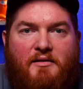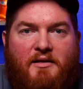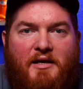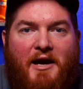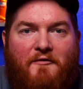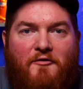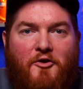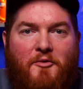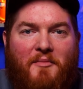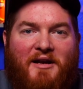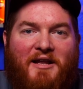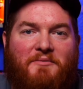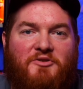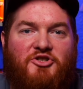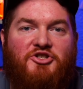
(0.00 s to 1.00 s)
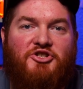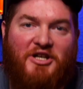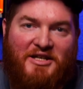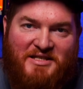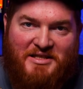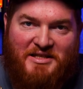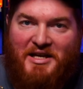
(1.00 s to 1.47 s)
Hey everyone, my name is
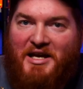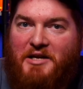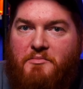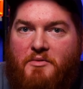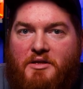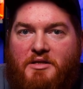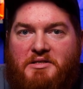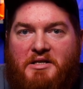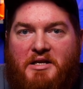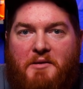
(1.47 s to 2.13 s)
Justin Edmonds and